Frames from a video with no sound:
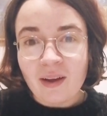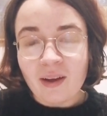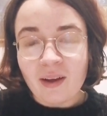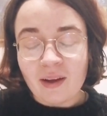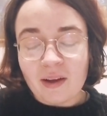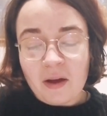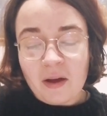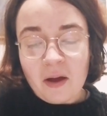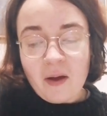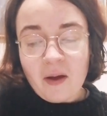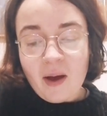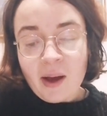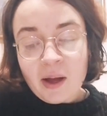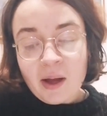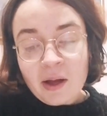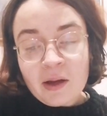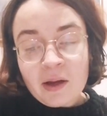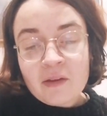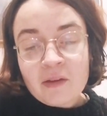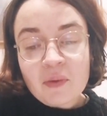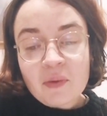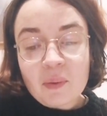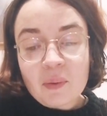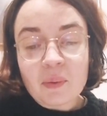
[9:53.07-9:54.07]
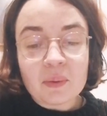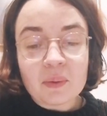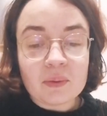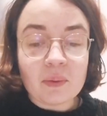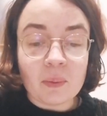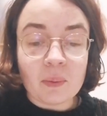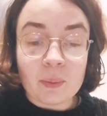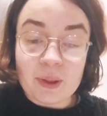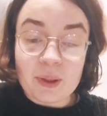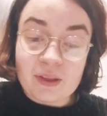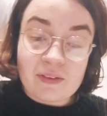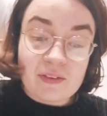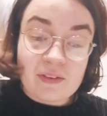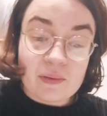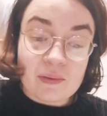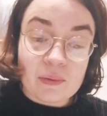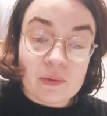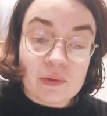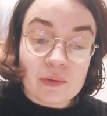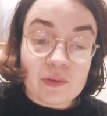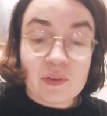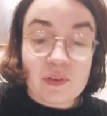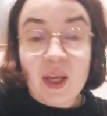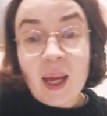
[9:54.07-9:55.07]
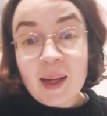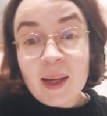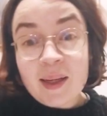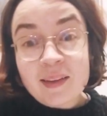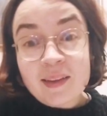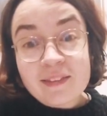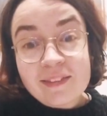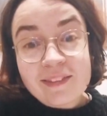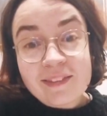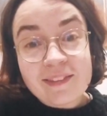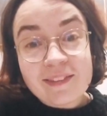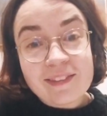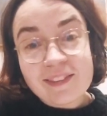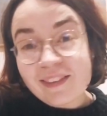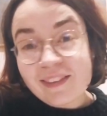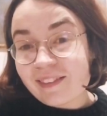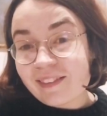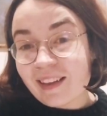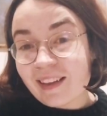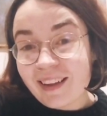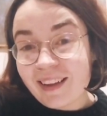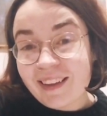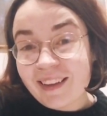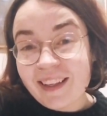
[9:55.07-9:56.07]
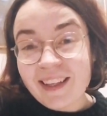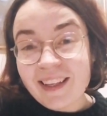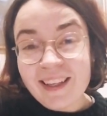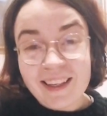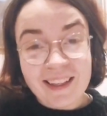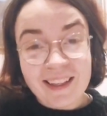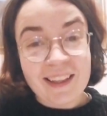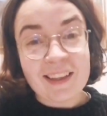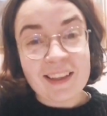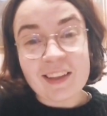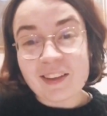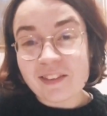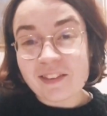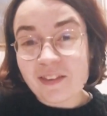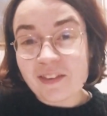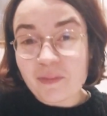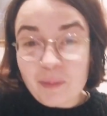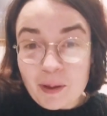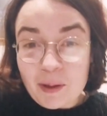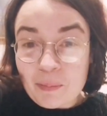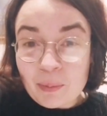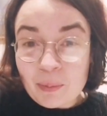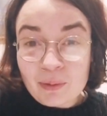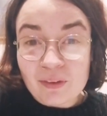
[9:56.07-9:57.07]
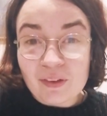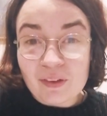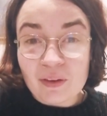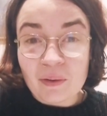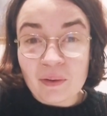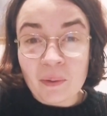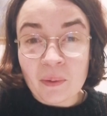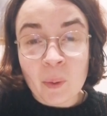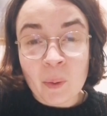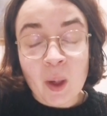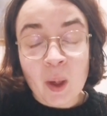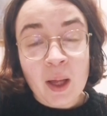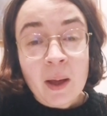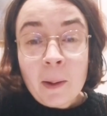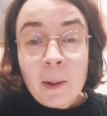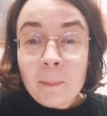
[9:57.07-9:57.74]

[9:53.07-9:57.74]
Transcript: I've always thought of cats as lucky. Lots of people do.